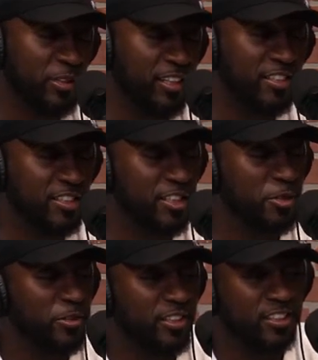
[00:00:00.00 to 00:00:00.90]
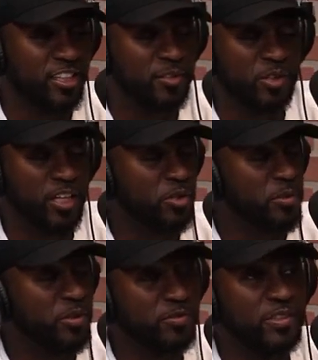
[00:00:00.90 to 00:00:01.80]
Like I genuinely love you. Like
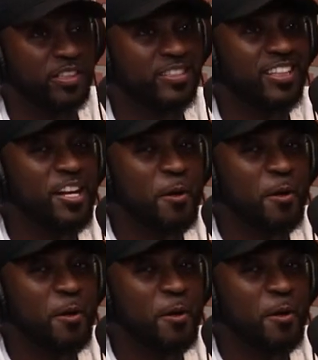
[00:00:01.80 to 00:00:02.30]
we've been friends.